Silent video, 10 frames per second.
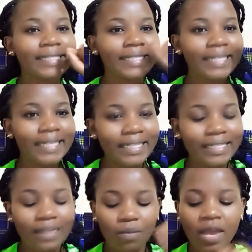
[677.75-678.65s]
stick
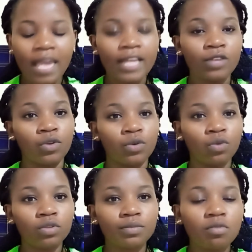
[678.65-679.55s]
it somewhere in your
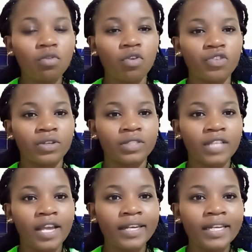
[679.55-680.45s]
notebook or your
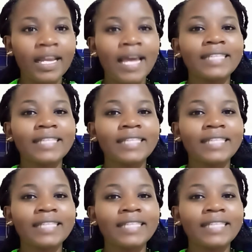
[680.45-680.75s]
diary.